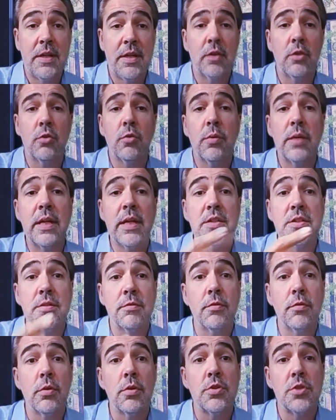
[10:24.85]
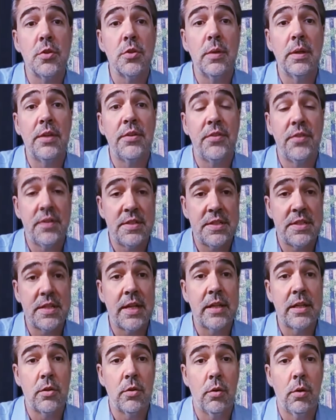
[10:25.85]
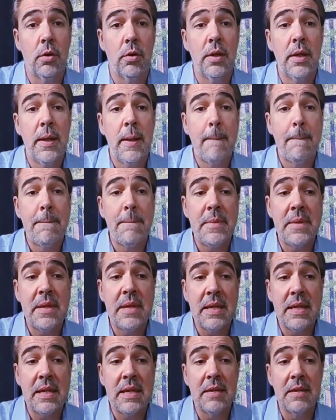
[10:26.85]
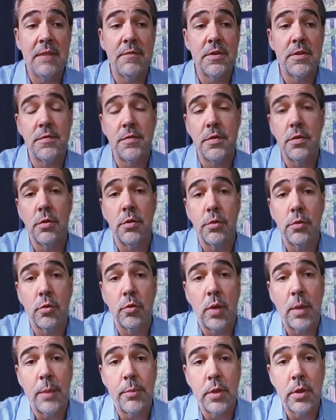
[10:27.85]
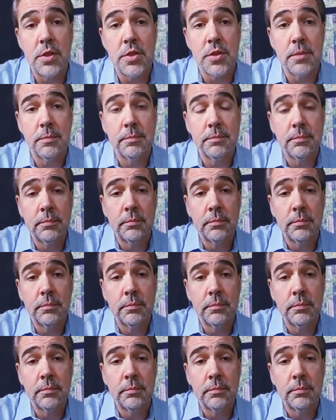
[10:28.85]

It creates a virtuous cycle Hmm. if it's viewed through cooperation.